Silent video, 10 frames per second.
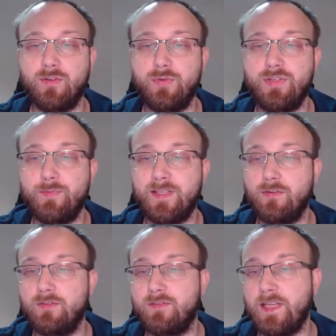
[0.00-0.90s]
So each
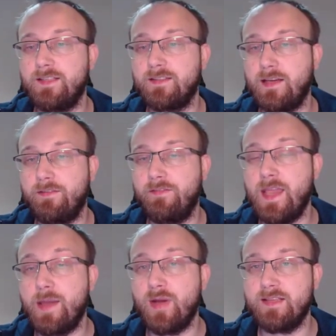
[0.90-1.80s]
method takes a
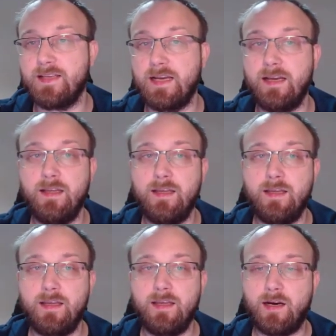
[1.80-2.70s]
VM as a
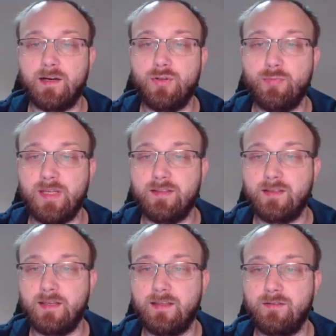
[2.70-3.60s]

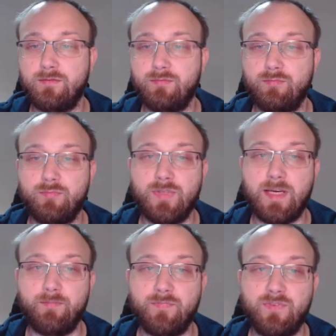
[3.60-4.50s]
argument and
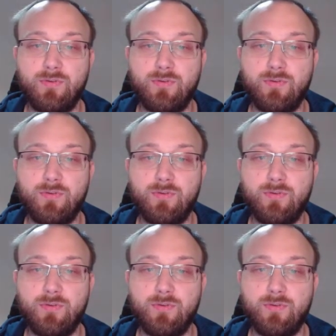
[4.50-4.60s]
yeah,